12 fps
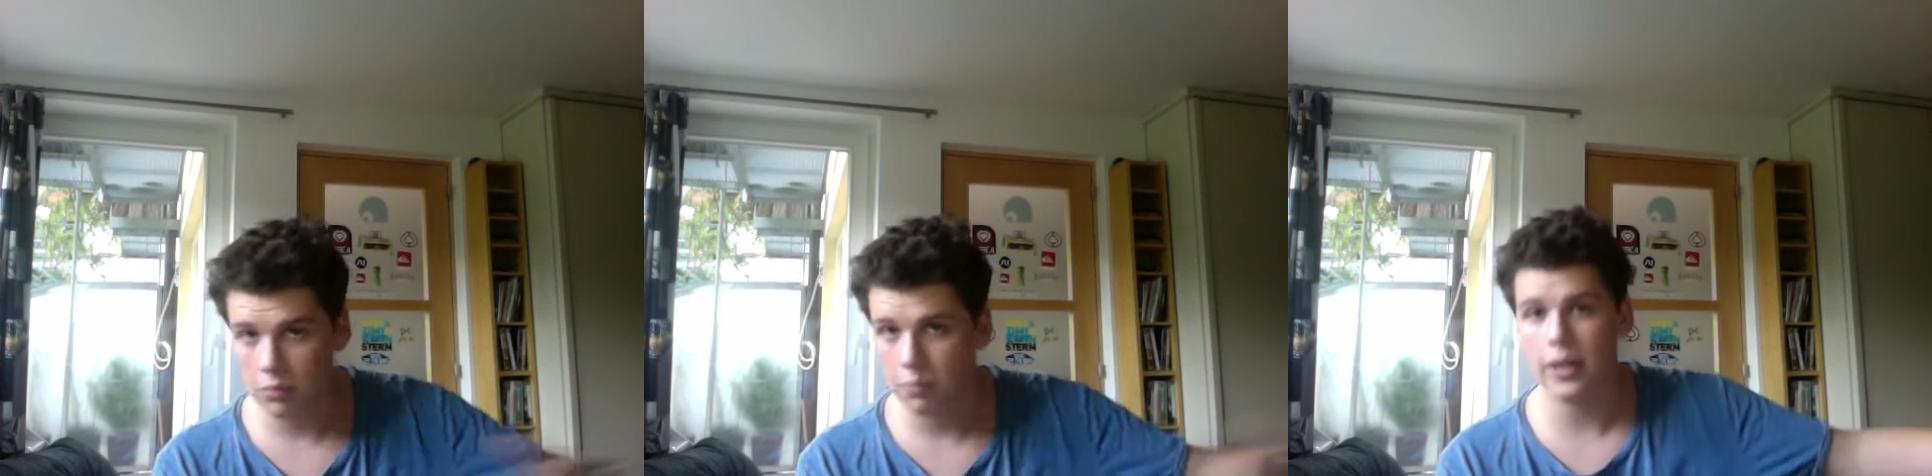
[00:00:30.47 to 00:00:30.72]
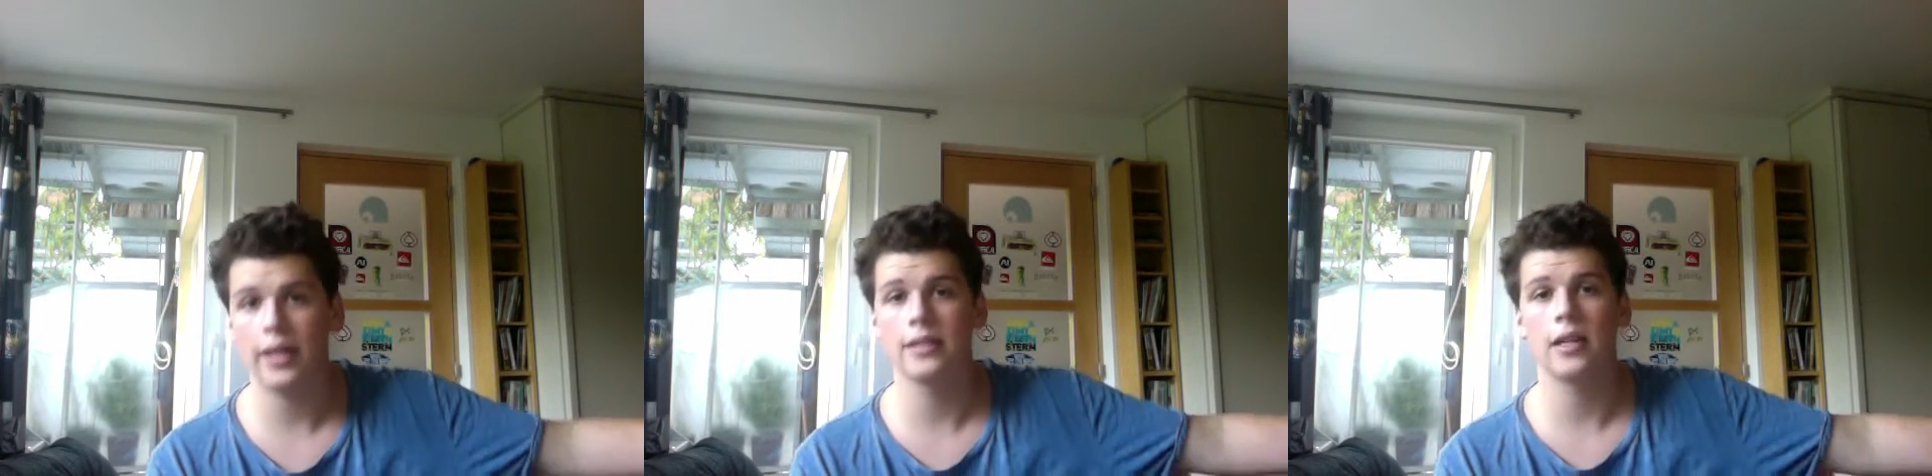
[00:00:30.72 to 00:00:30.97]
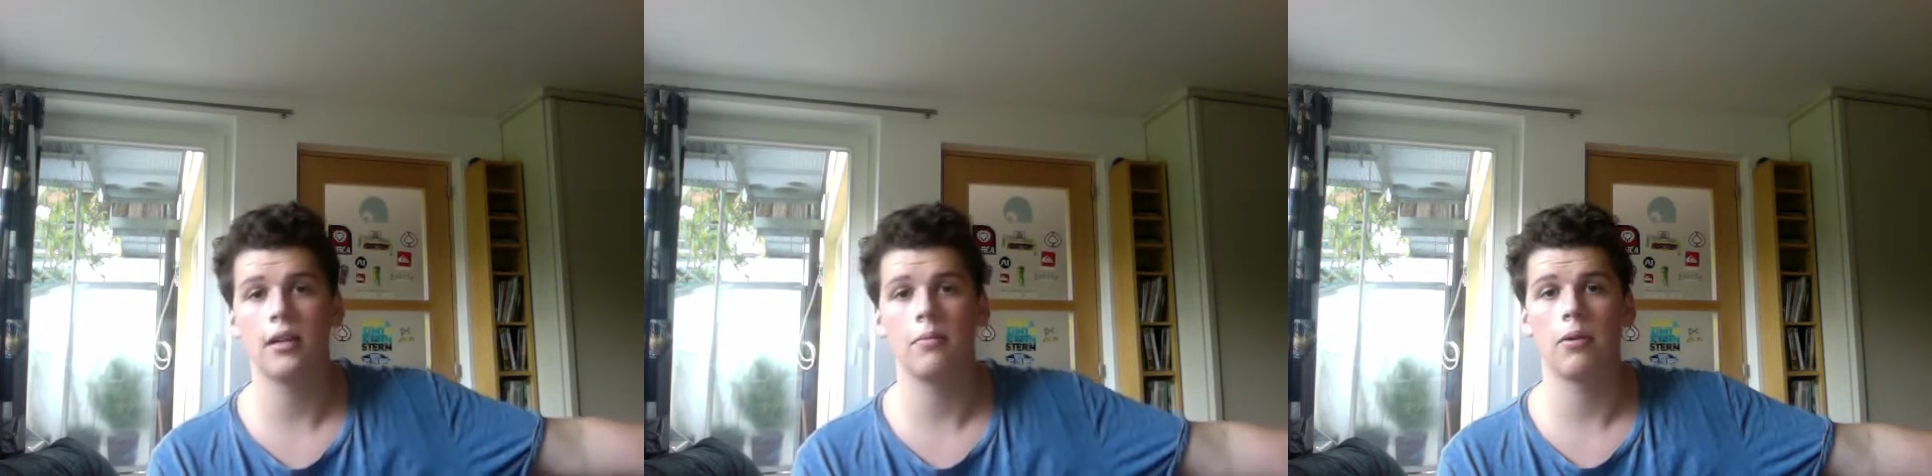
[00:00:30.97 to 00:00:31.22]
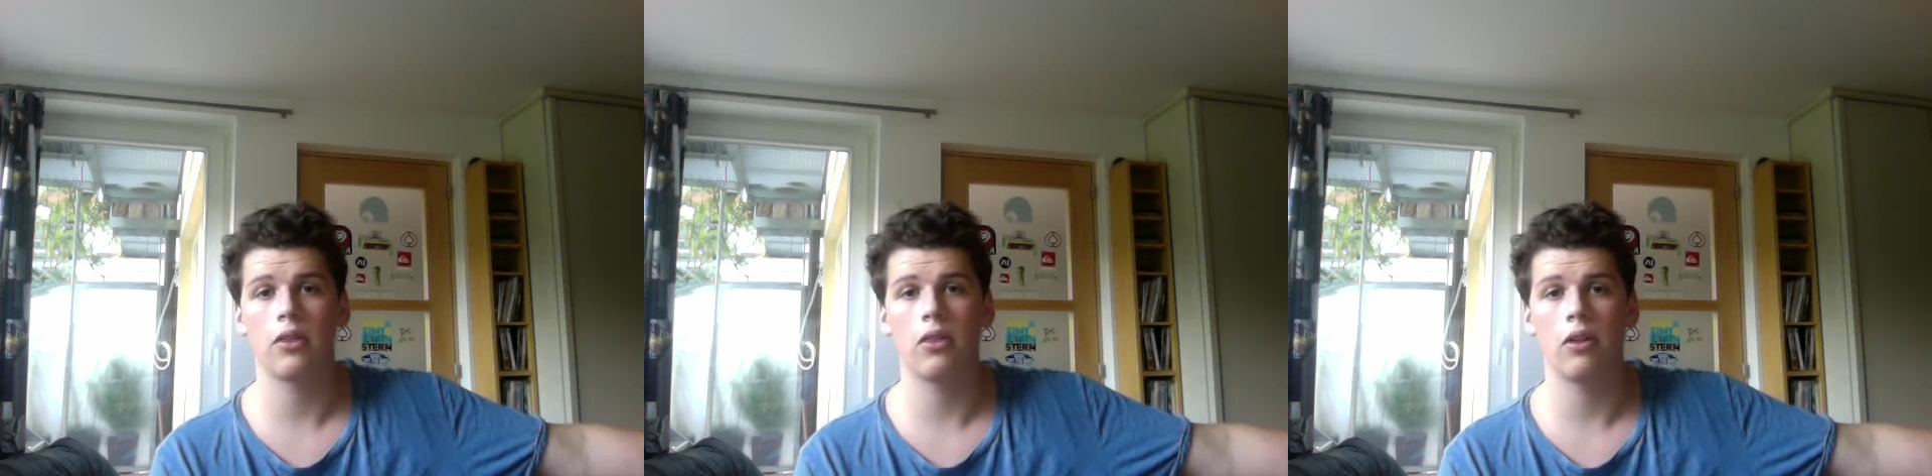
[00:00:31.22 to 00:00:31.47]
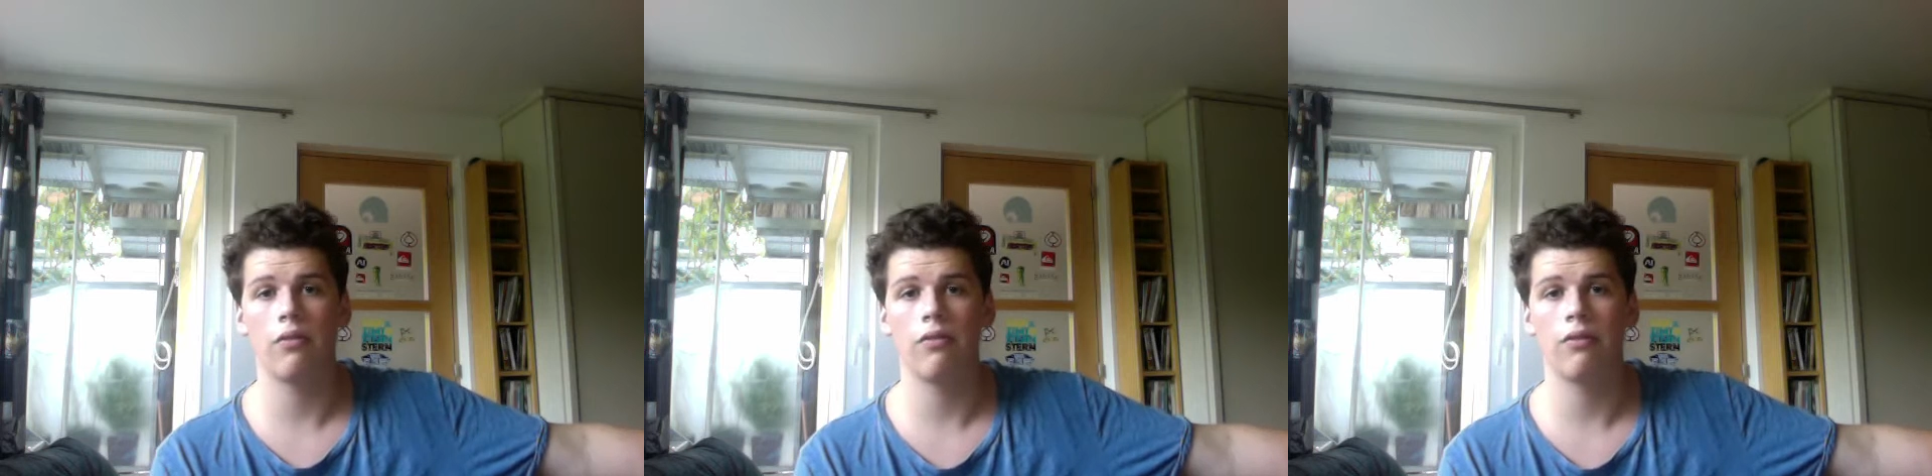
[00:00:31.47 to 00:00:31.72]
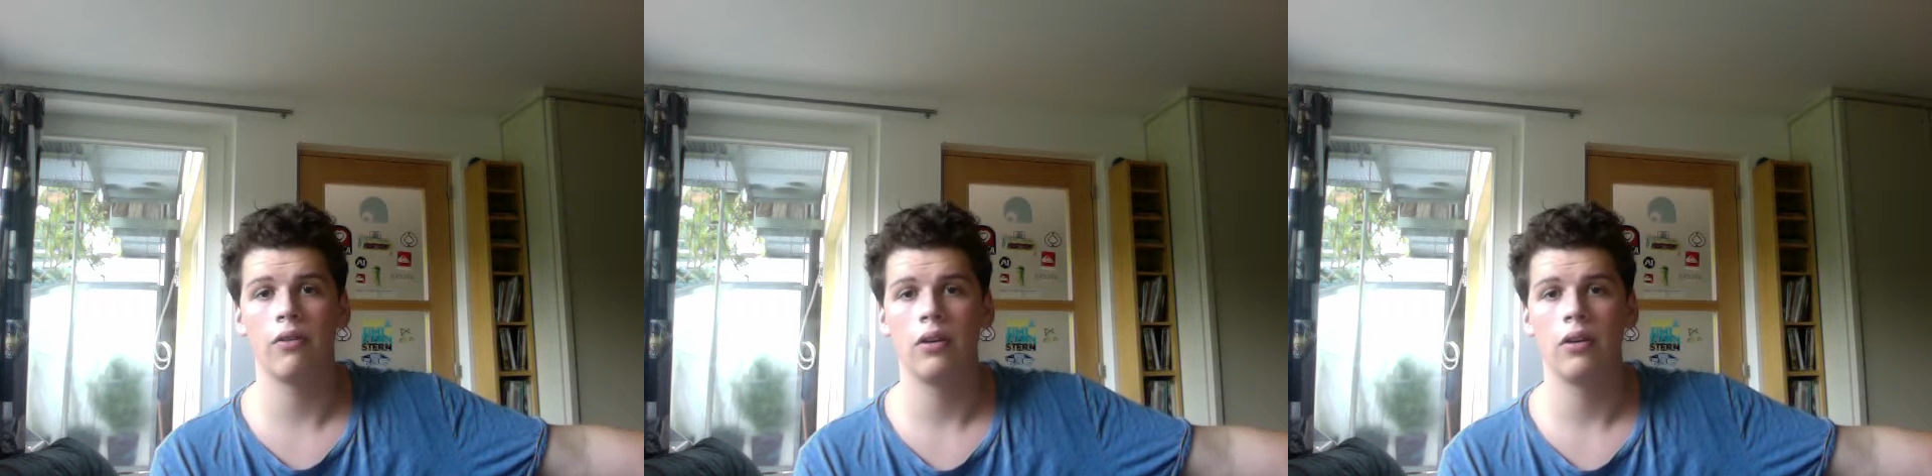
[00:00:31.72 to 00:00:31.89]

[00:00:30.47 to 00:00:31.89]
Players had a month off.